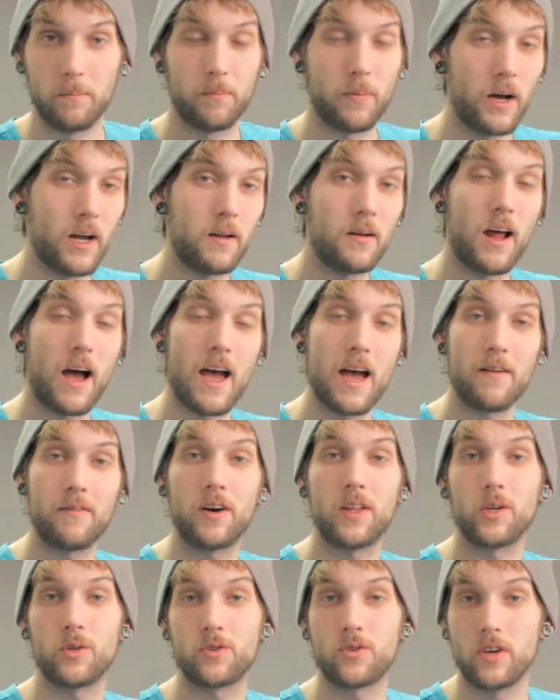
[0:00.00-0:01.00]
but I have
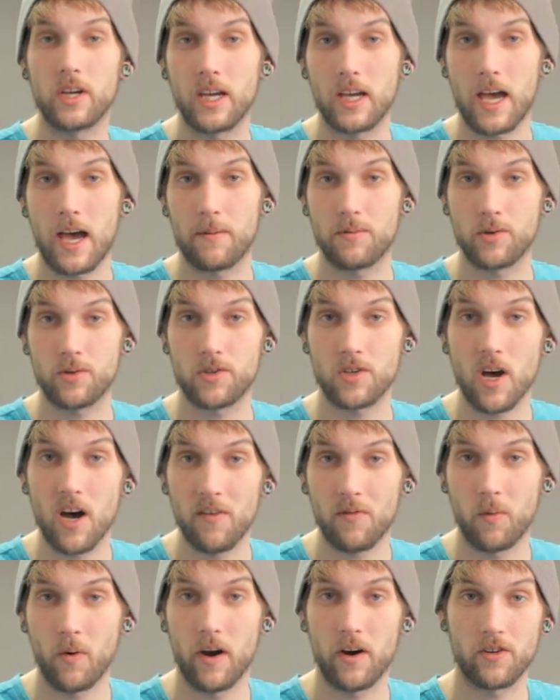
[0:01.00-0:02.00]
other screen capture
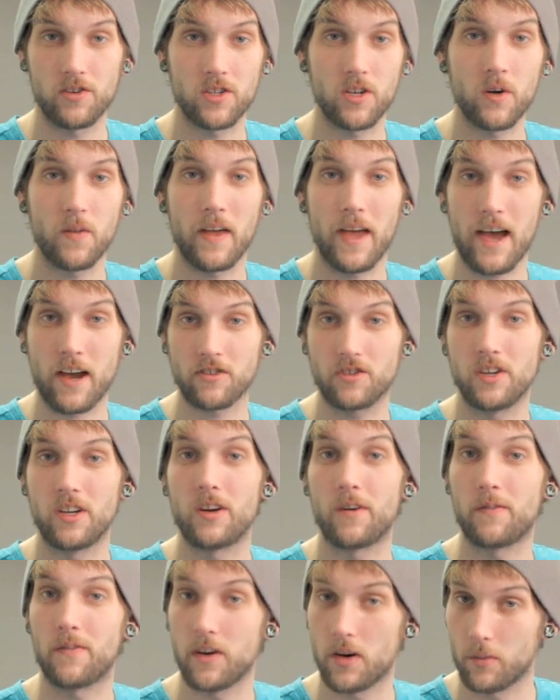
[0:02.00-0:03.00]
software, so they actually
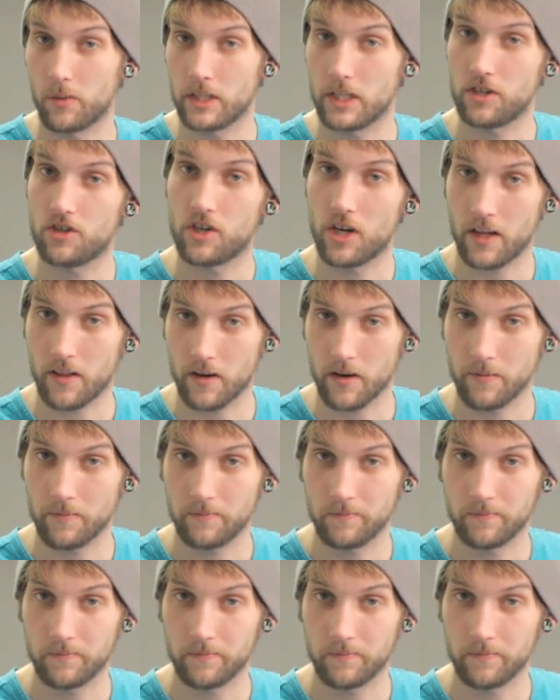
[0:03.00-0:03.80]
interfere with each other.